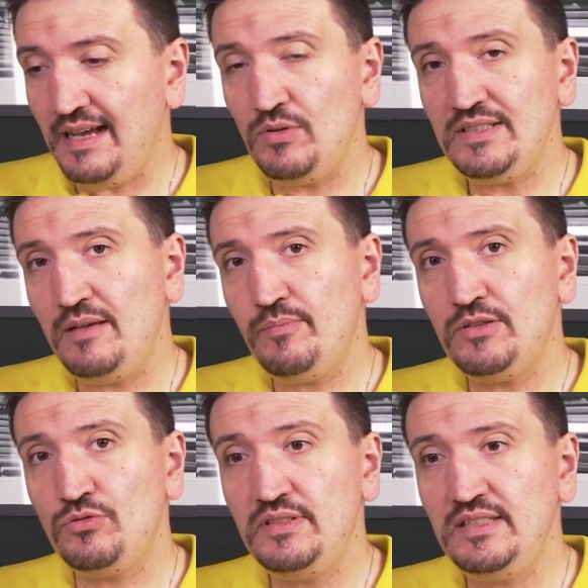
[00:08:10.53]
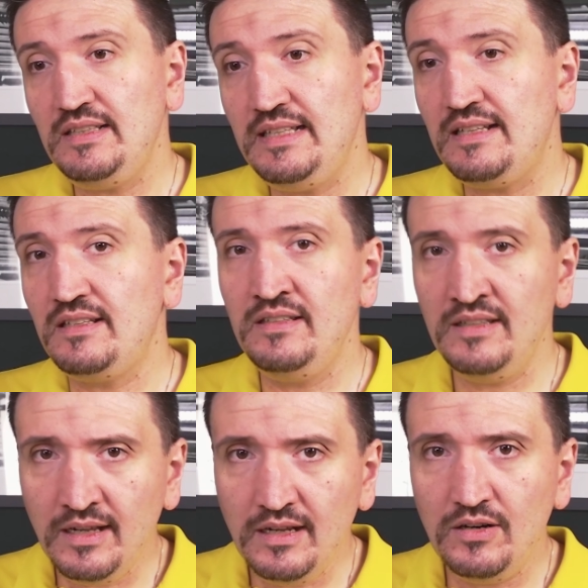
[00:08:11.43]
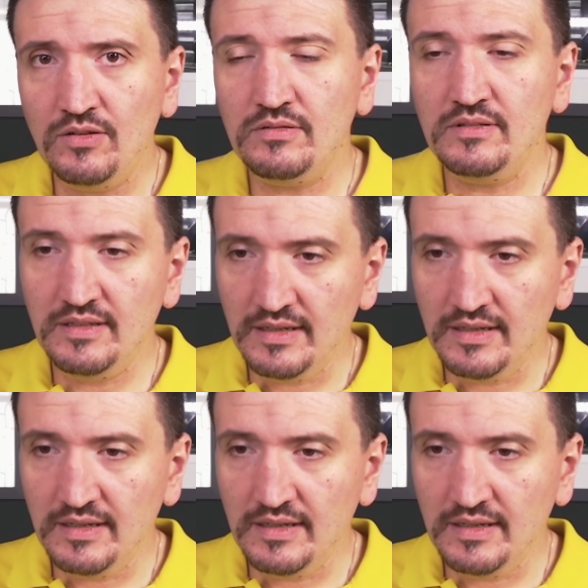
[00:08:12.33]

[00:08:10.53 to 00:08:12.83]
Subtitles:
I was able to see that no,